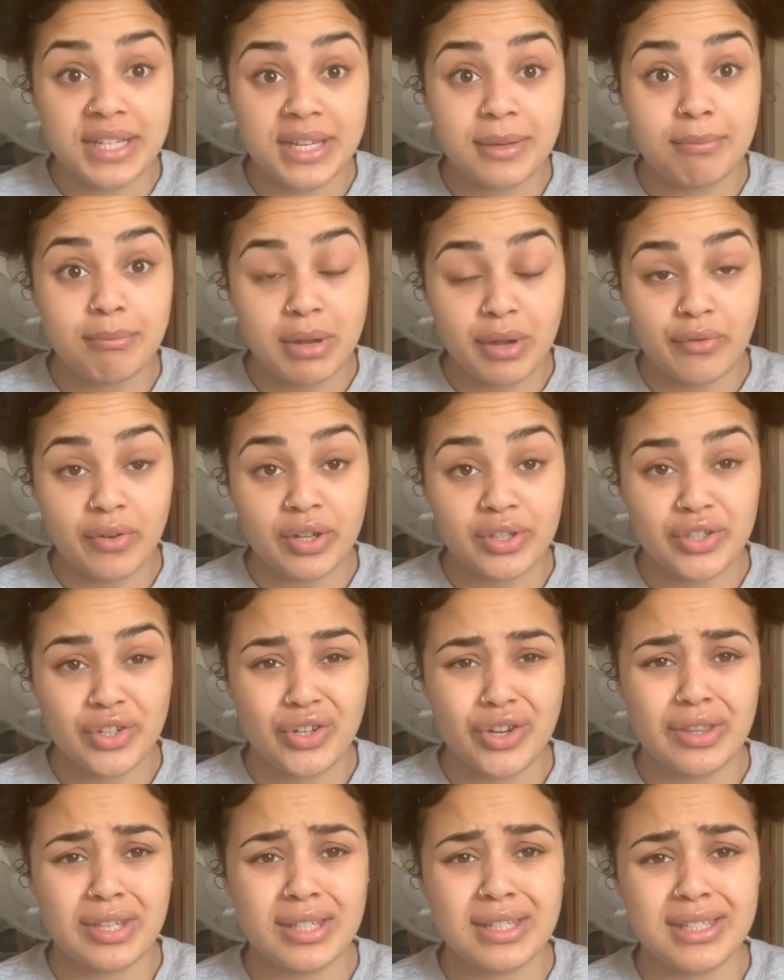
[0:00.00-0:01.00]
in mirror, so you
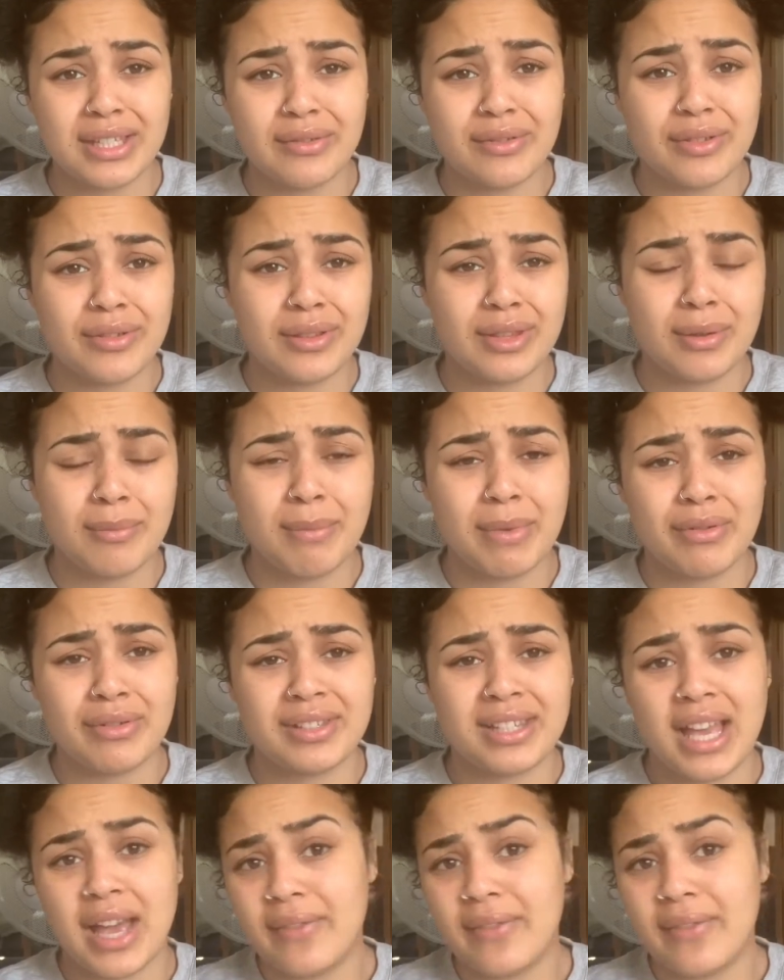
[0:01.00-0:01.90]
know the mirrors that